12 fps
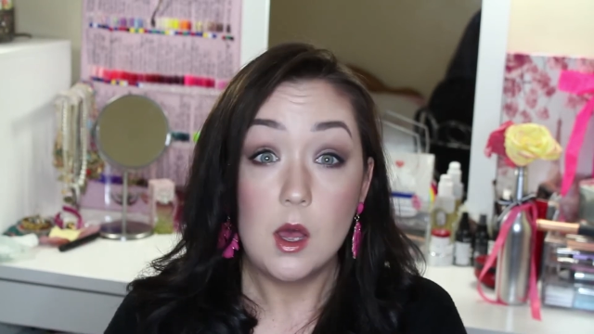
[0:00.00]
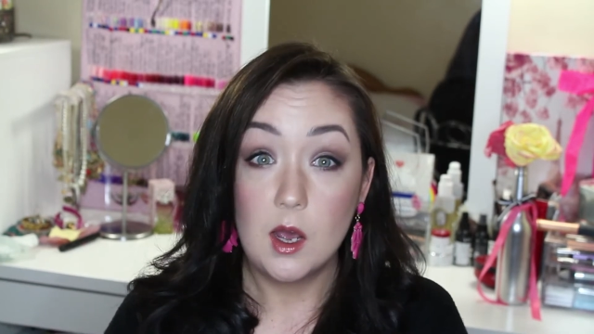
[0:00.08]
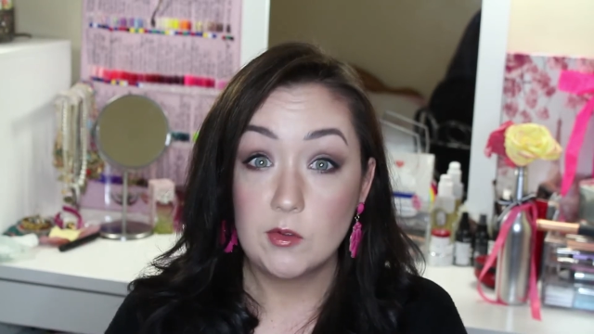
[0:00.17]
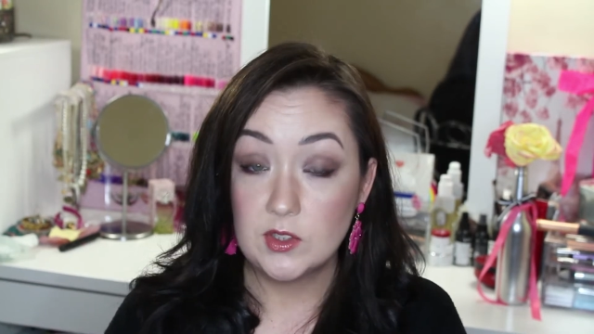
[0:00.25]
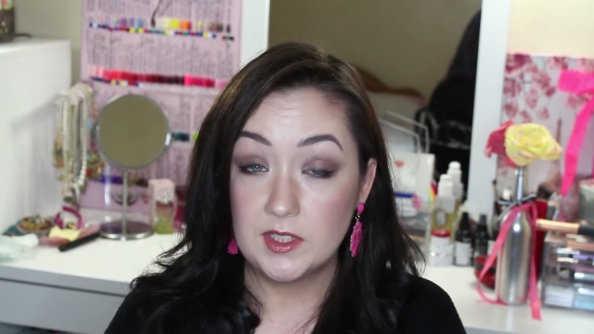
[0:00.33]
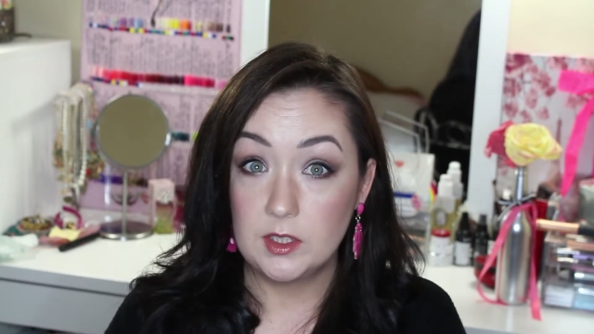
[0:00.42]

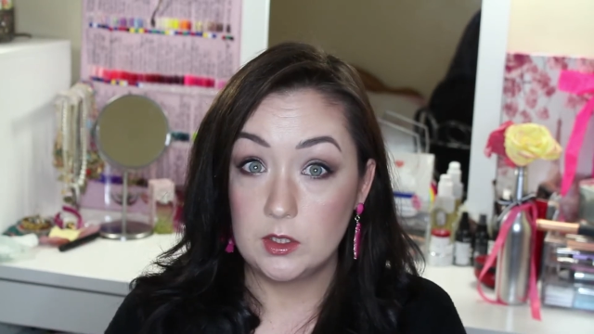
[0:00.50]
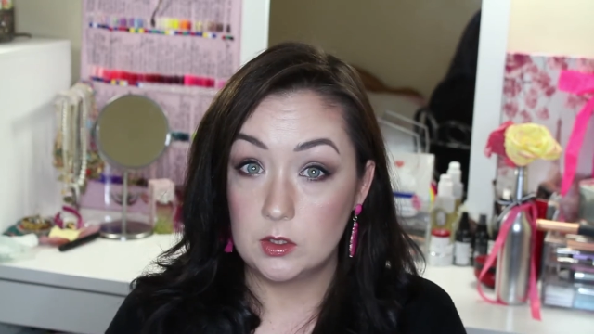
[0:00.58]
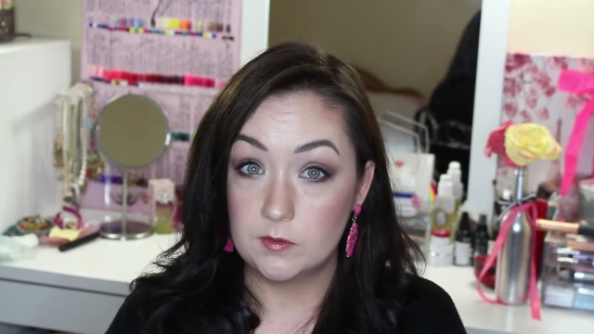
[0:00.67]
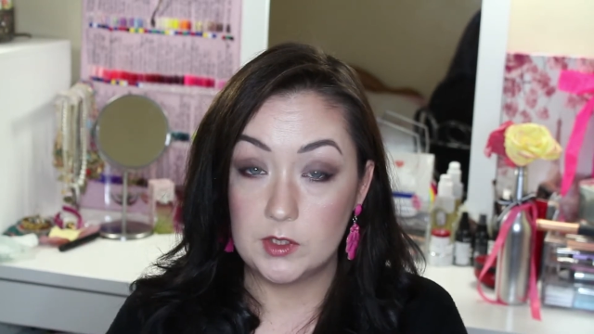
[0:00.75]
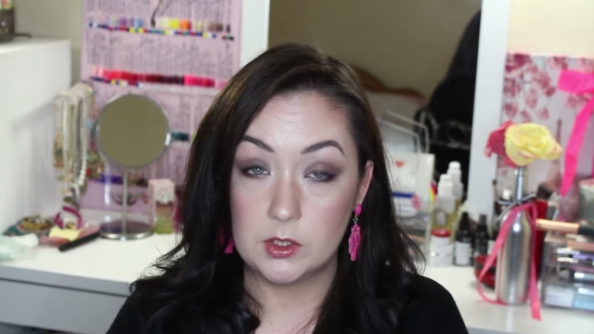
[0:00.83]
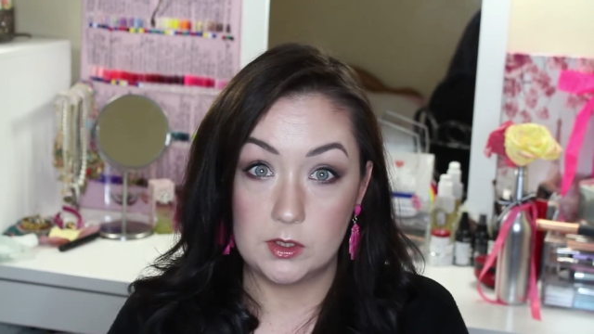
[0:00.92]
I've seen
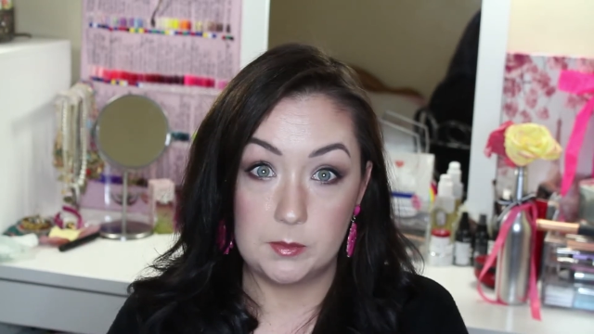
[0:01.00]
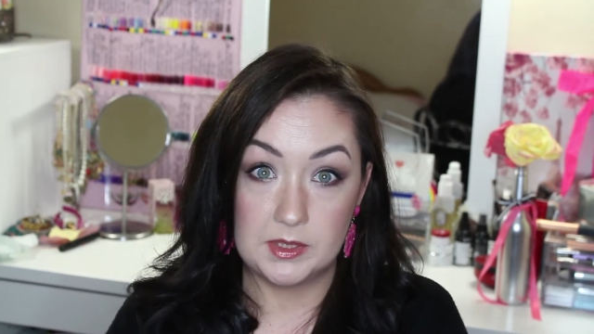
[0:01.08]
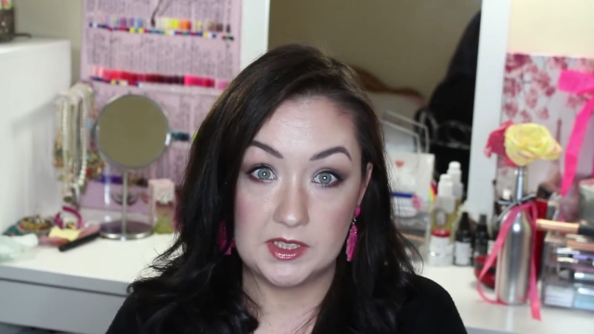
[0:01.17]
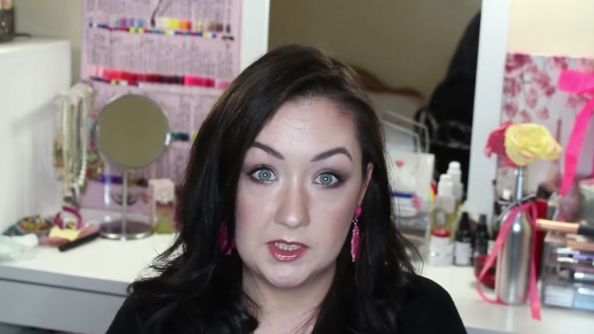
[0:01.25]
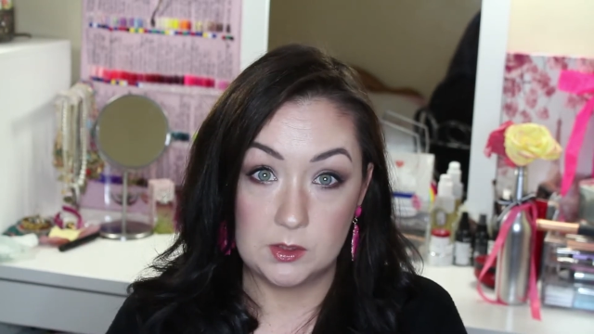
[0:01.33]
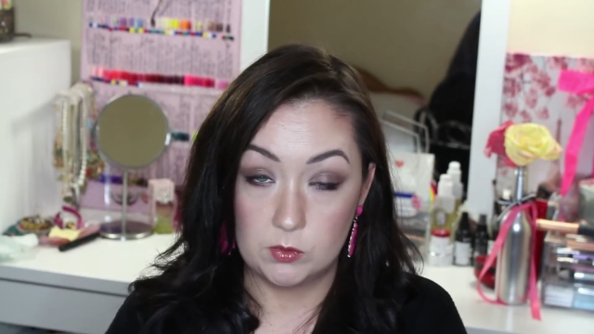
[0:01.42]
Lovely Girly
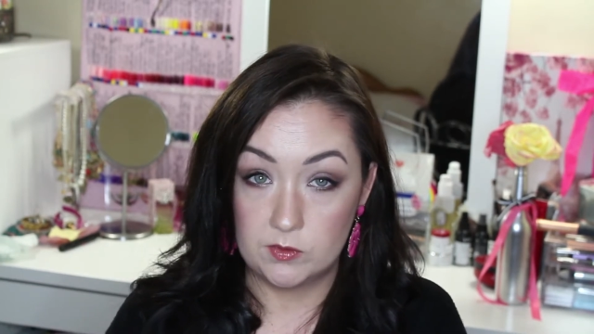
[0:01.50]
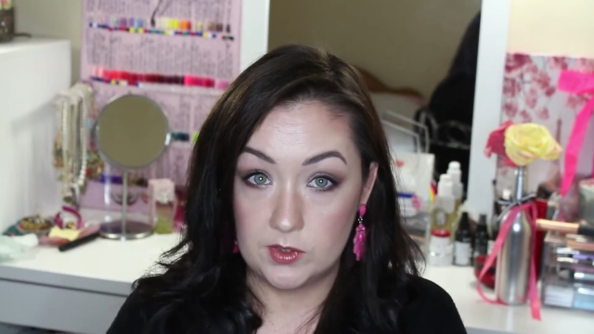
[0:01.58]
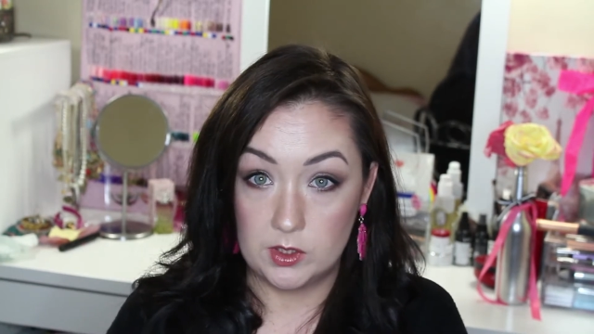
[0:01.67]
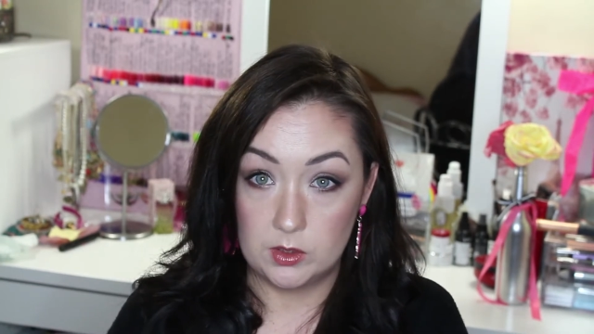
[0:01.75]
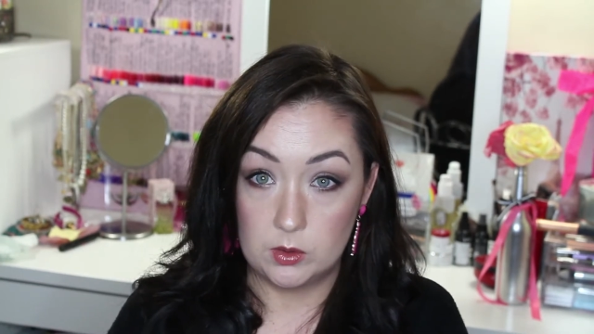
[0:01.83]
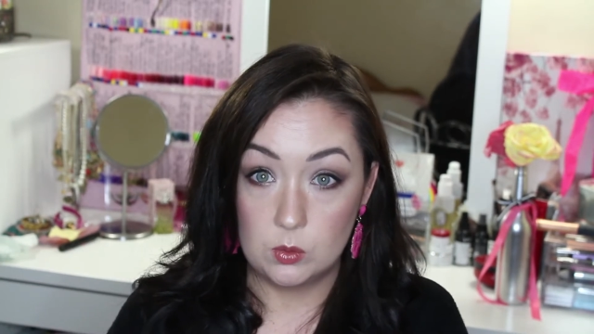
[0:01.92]
Bits'
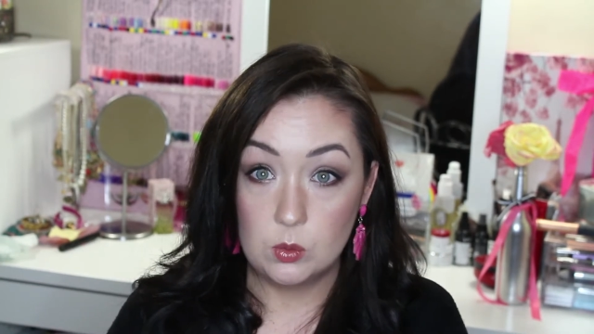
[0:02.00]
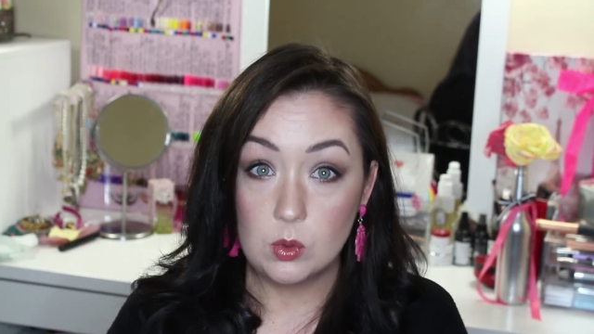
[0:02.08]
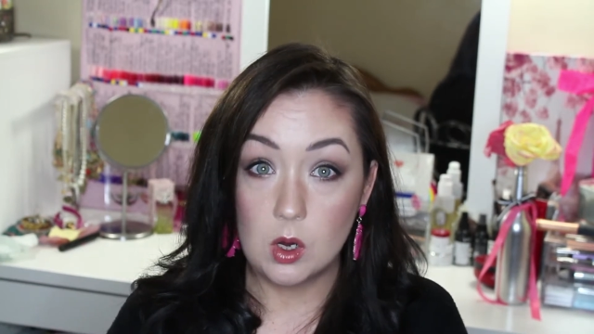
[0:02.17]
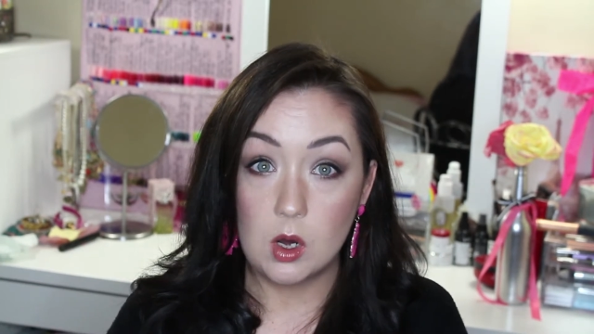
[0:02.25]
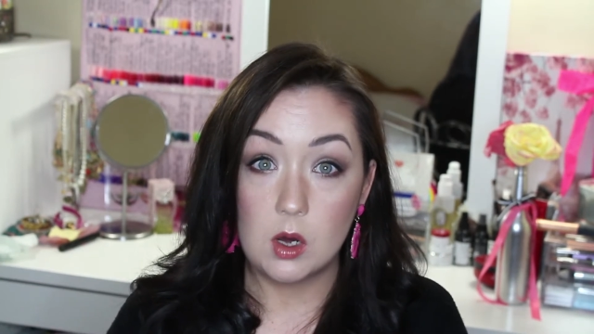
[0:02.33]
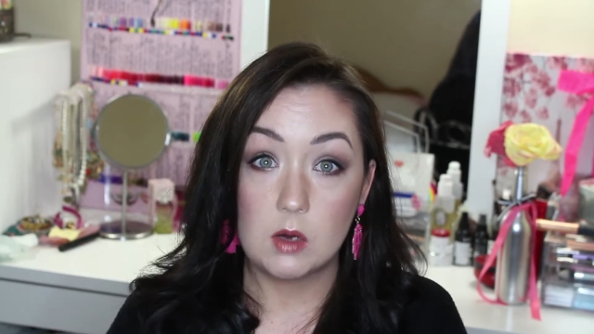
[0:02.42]

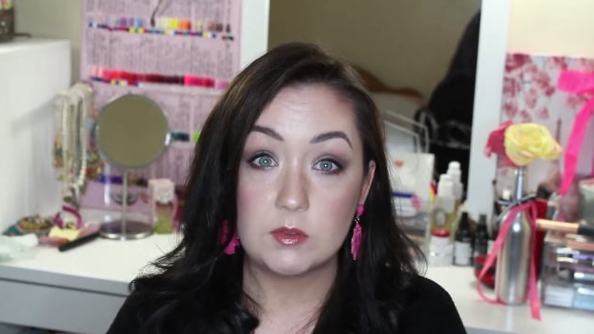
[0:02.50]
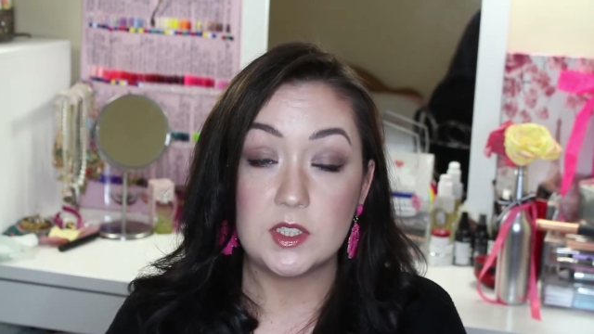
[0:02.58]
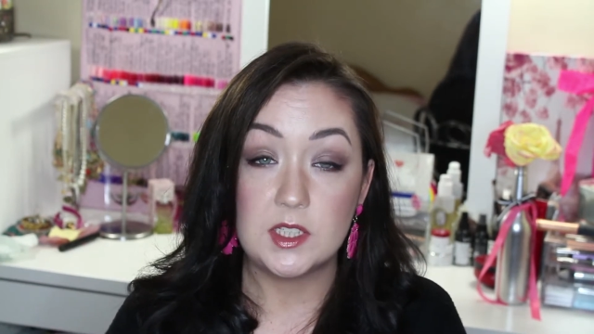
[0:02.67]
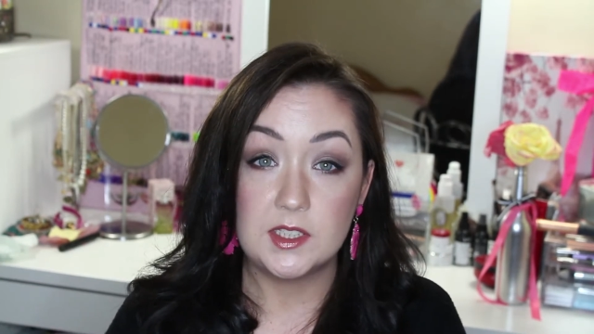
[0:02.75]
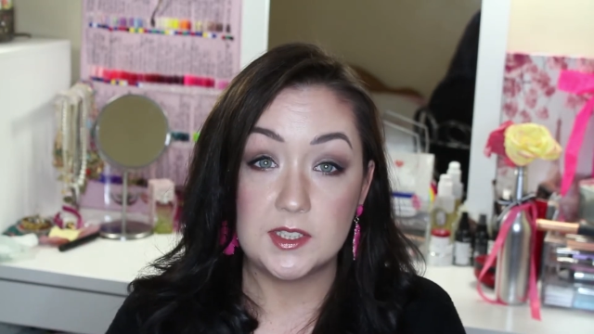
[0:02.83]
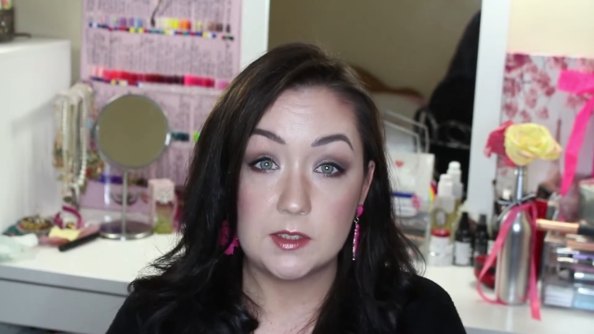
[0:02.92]
review of
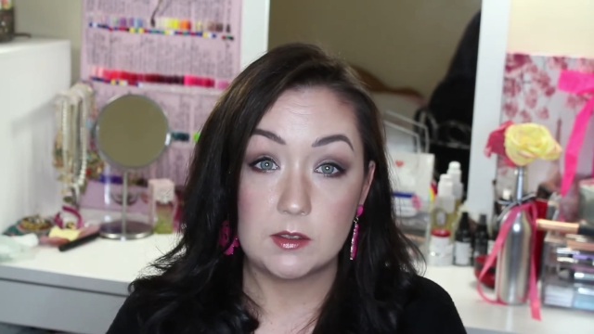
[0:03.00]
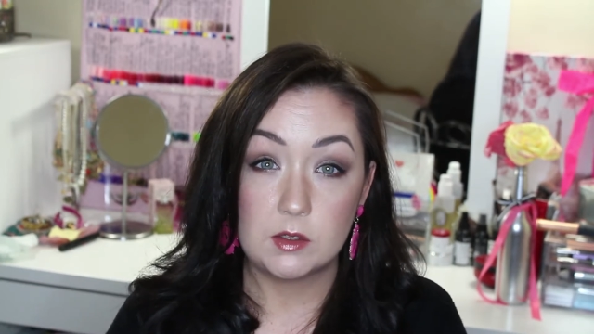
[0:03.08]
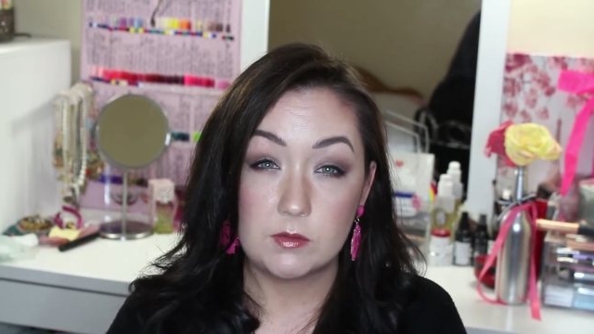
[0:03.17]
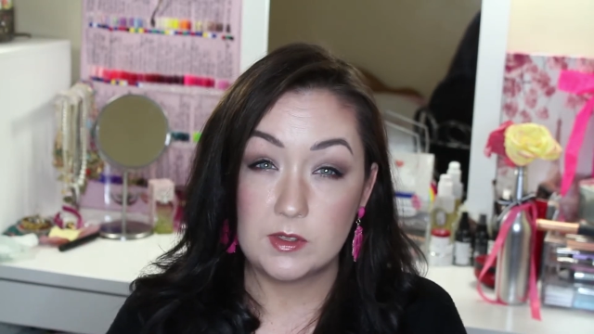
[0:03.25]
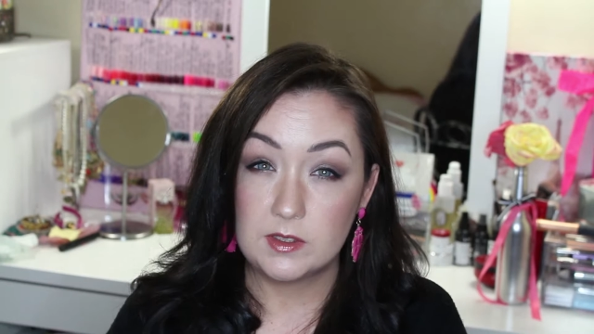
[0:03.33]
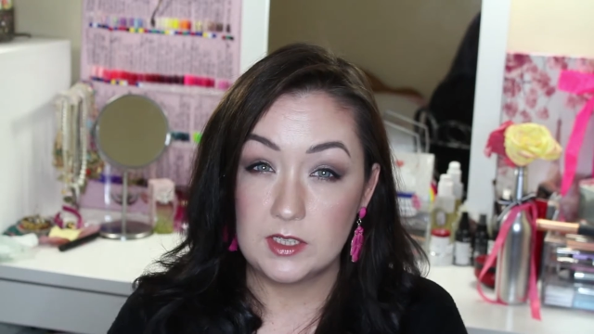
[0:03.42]
these
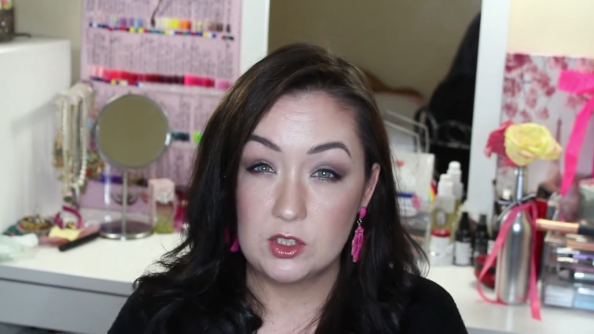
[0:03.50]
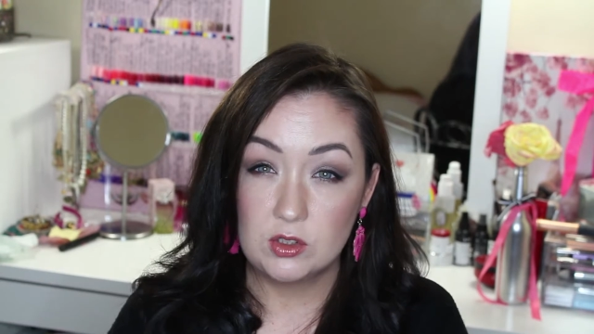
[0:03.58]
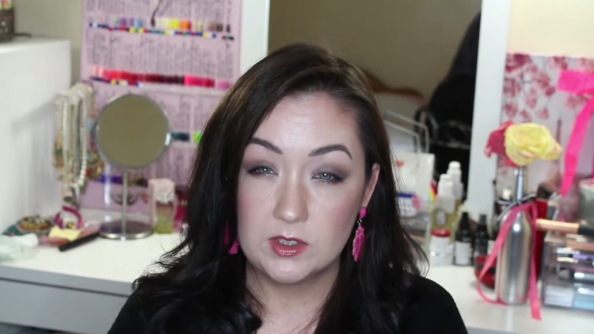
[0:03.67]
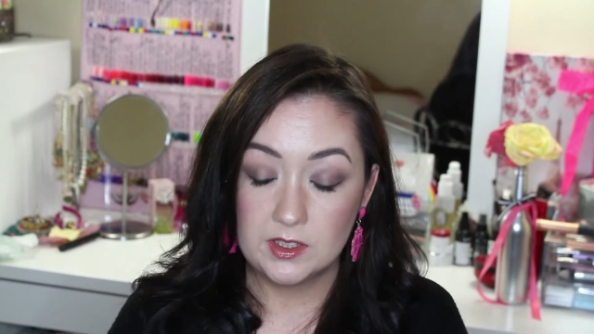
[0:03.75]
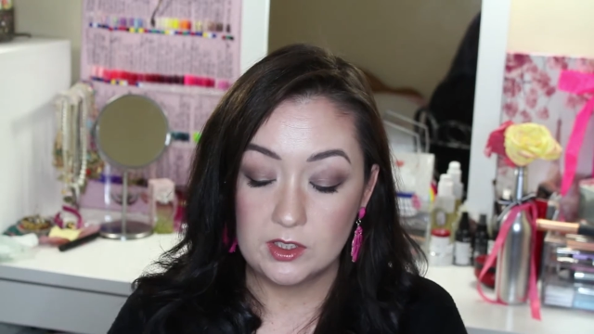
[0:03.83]
foundations.